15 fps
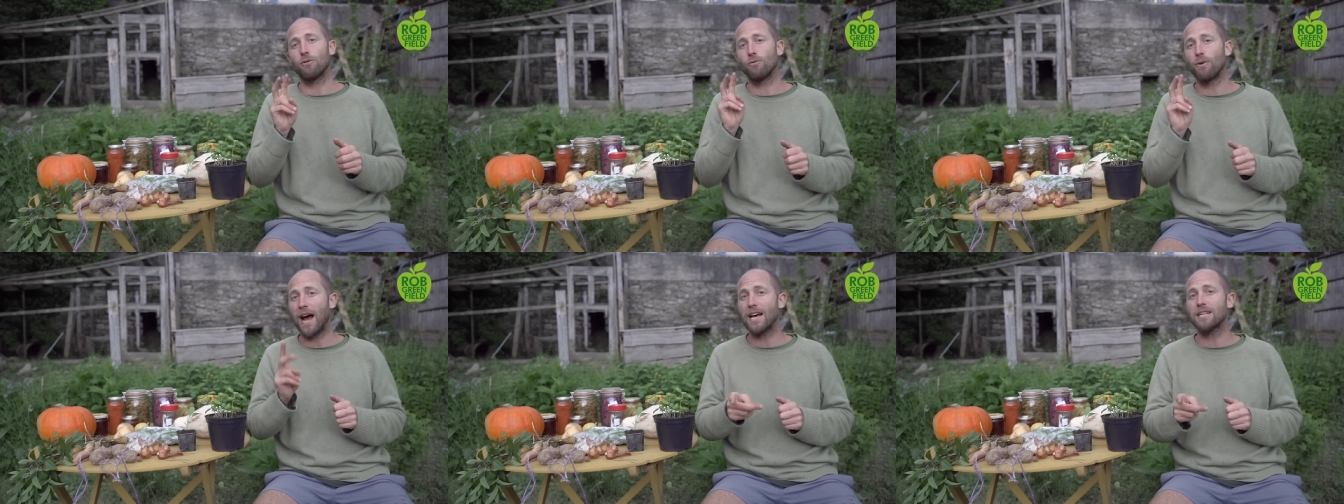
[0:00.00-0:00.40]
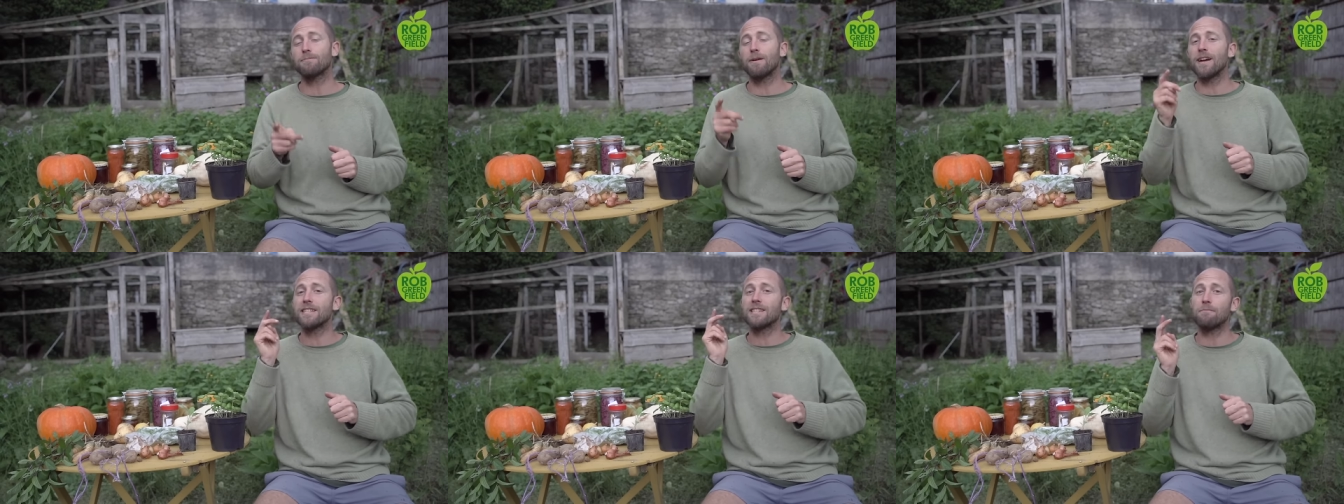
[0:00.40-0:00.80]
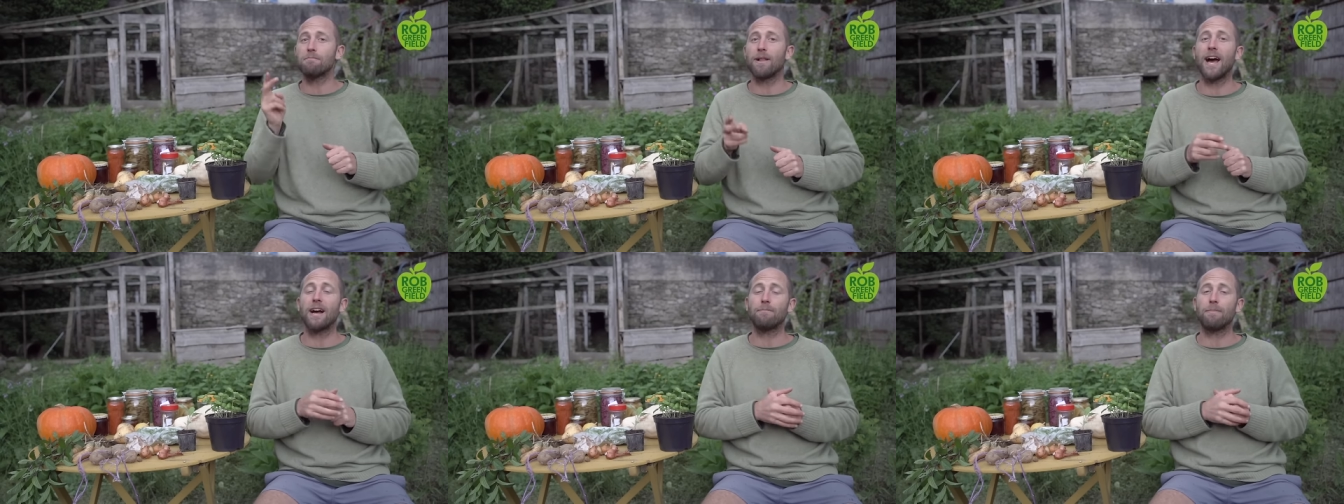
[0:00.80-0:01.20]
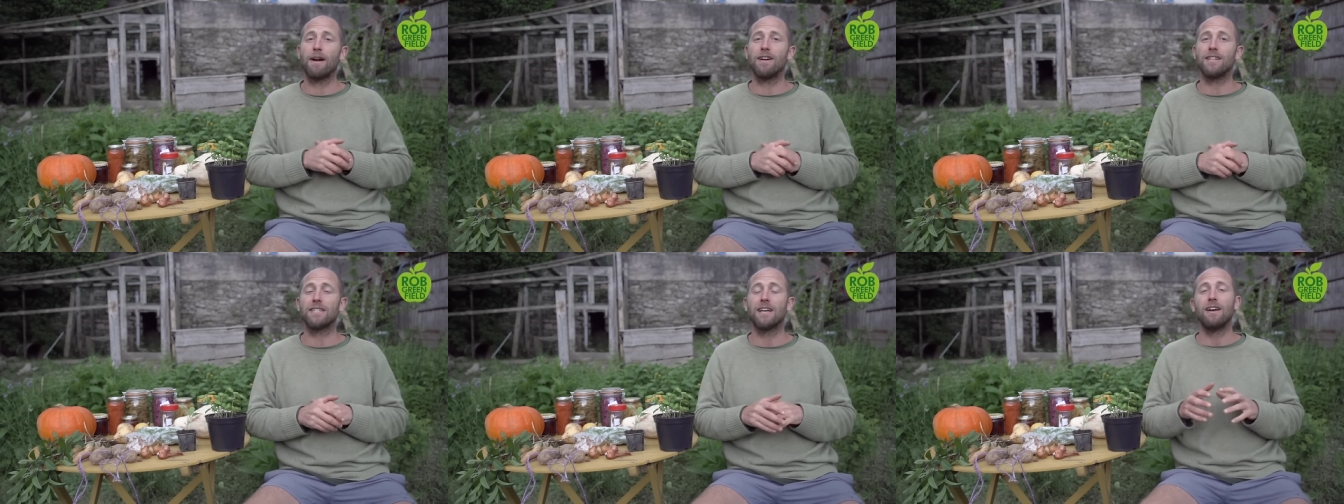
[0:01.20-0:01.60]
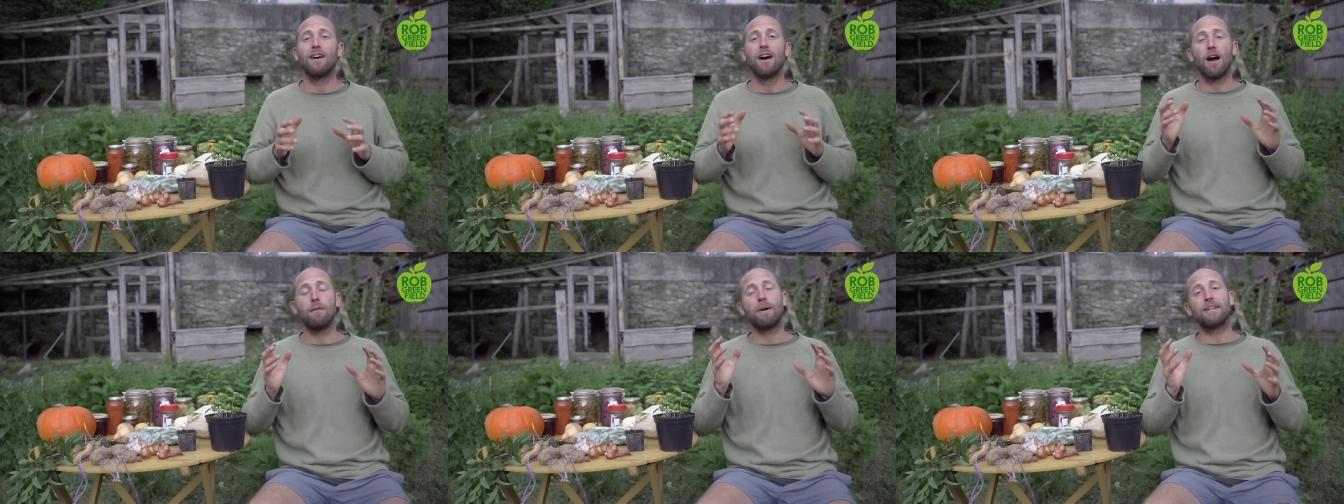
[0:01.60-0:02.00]
raspberries and blackberries
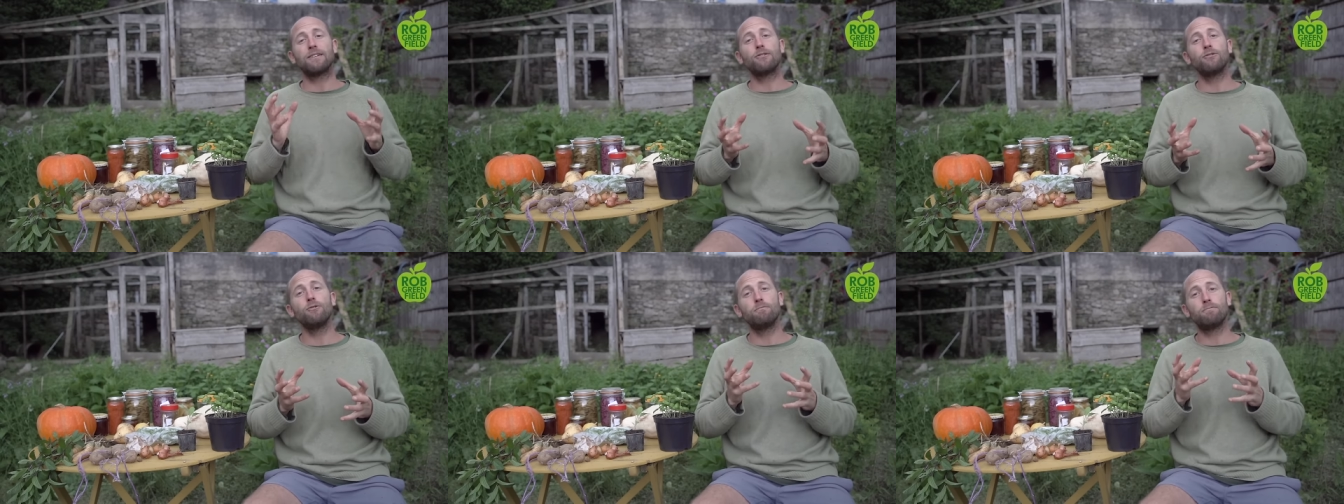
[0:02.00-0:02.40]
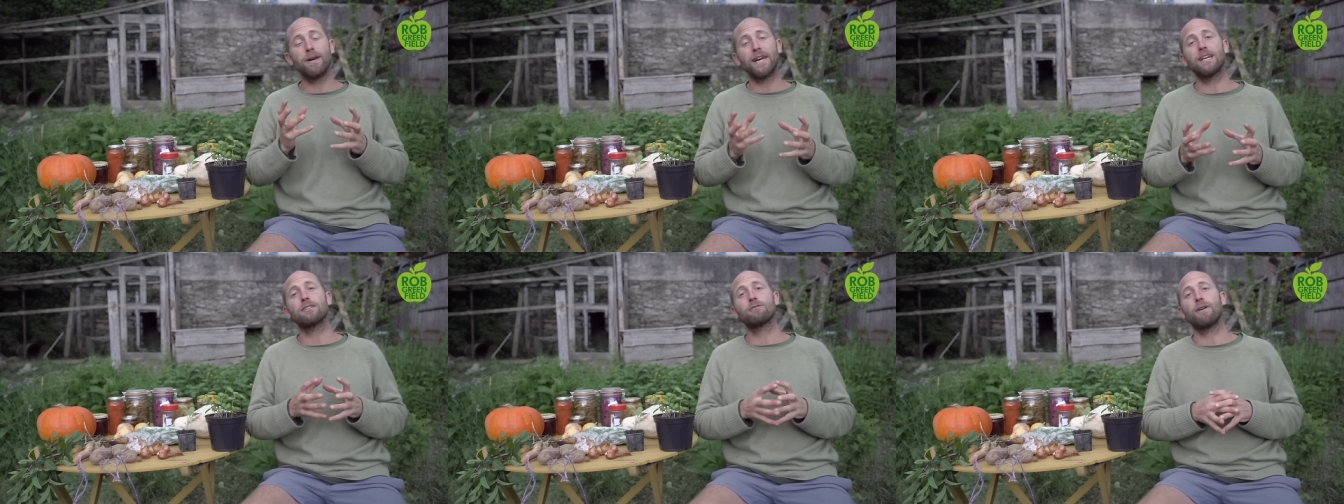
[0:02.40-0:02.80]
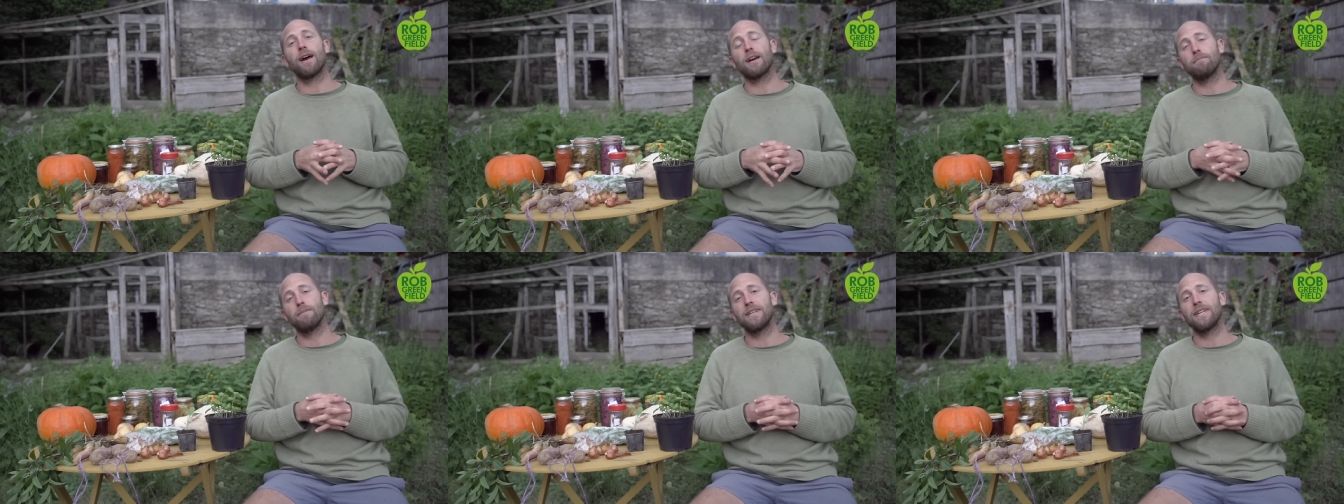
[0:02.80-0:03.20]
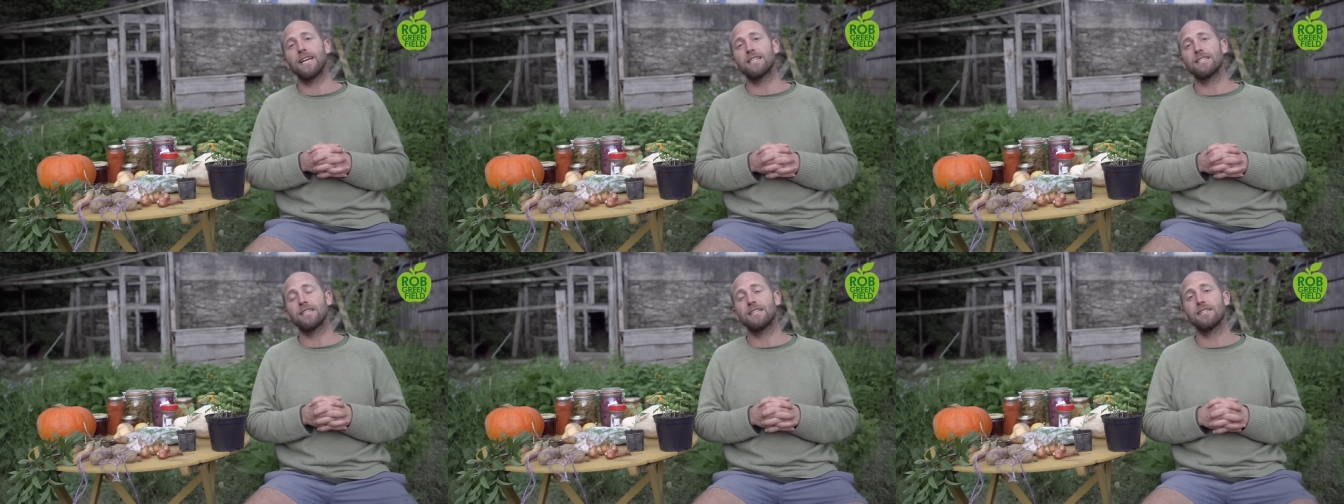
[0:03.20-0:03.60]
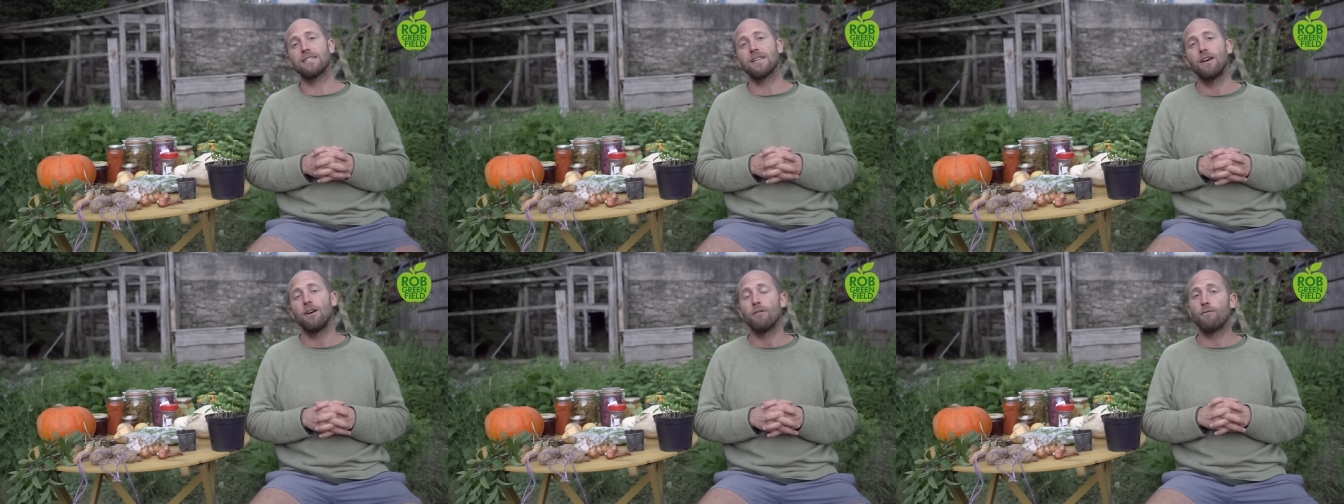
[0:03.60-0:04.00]
are my two biggest
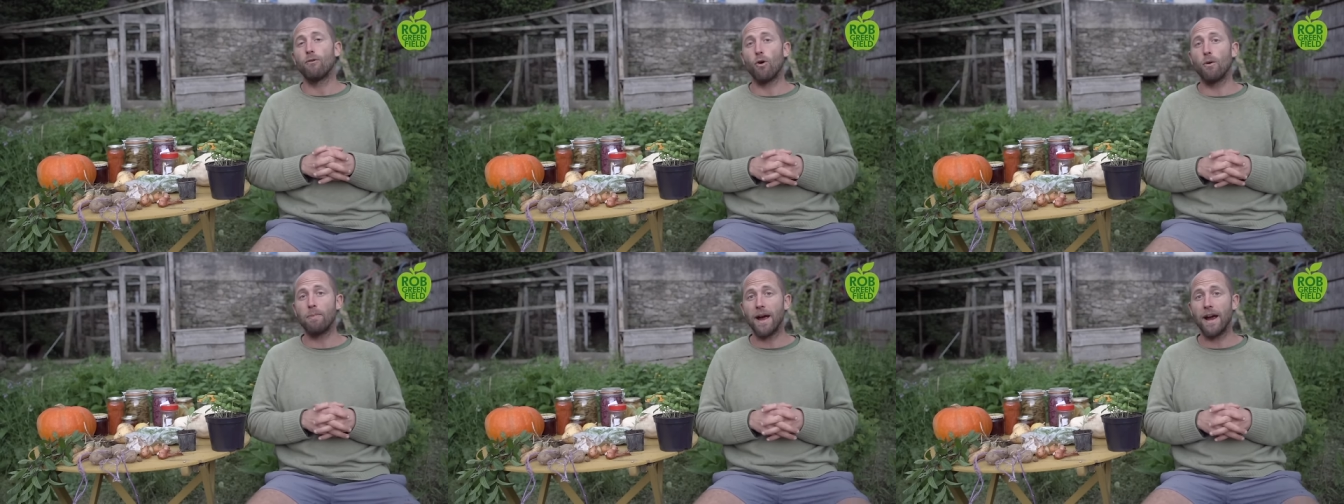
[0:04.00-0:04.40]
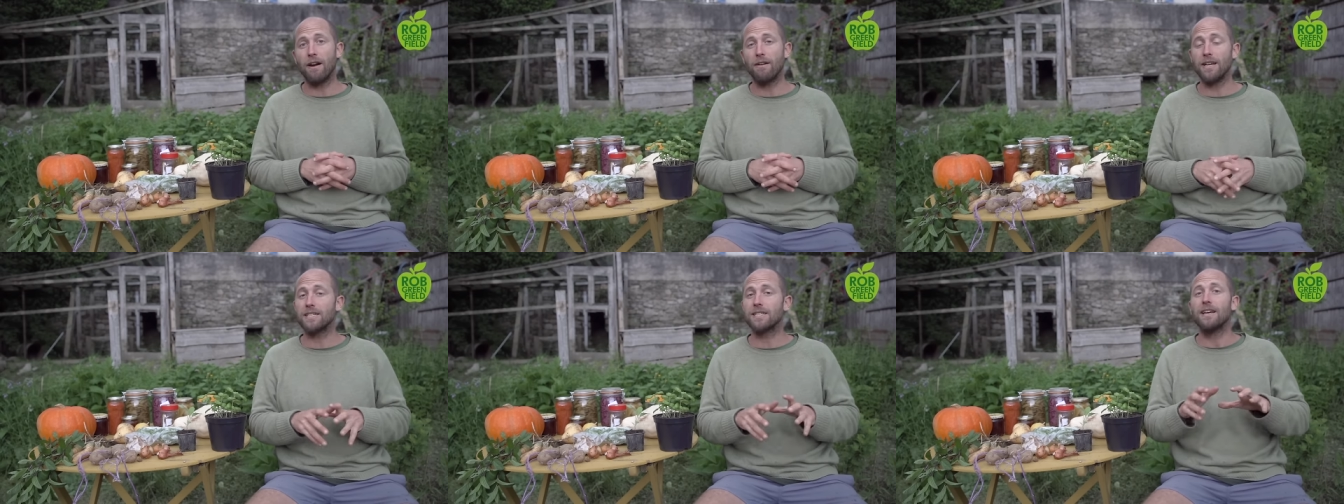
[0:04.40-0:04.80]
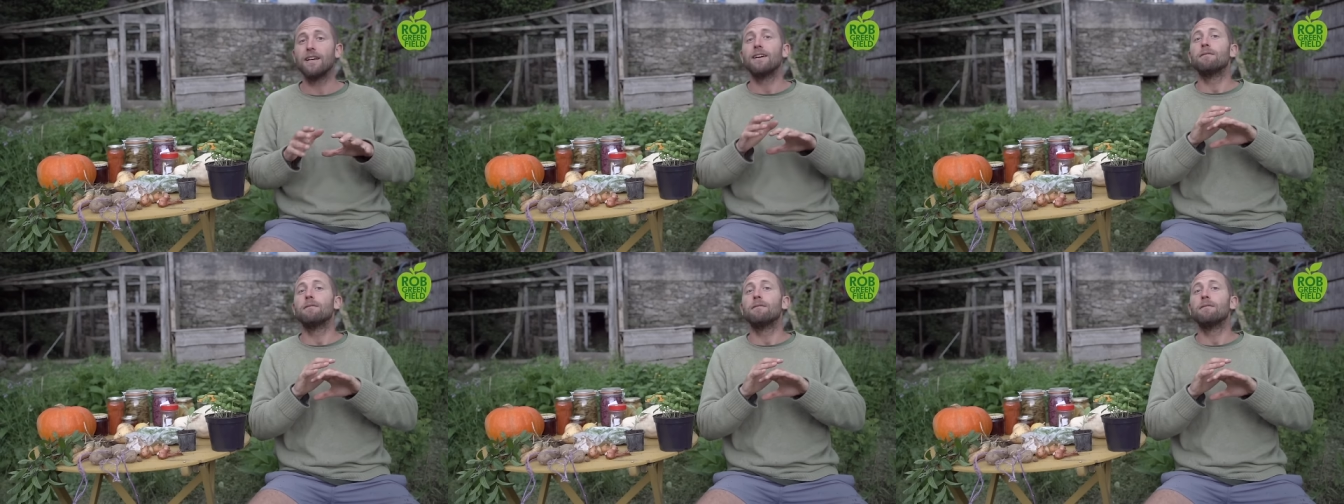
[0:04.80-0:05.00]
recommendations for berries.